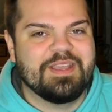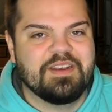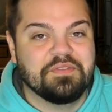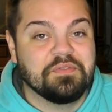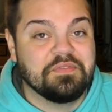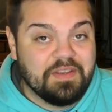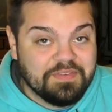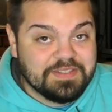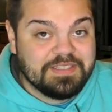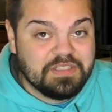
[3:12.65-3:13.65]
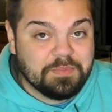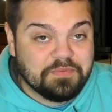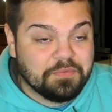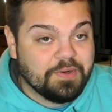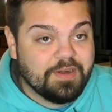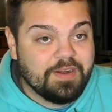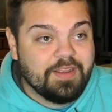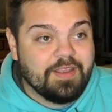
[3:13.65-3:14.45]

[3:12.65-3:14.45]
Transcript: And if you've never seen this before,